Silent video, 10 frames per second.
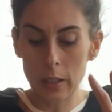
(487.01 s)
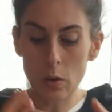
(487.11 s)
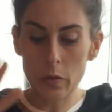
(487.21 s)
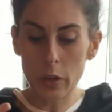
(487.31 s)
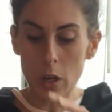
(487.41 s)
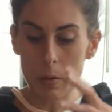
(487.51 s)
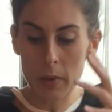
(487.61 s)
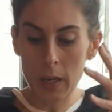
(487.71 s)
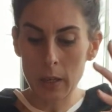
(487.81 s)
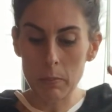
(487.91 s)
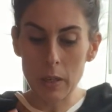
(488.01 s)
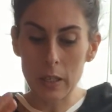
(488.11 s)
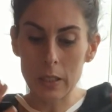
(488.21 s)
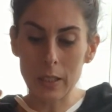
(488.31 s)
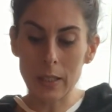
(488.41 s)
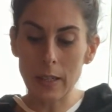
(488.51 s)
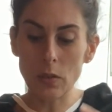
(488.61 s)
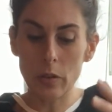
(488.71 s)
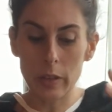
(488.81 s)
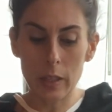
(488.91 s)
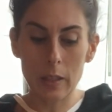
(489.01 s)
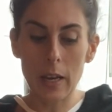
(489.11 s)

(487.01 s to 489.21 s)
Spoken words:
and overcoming and being successful in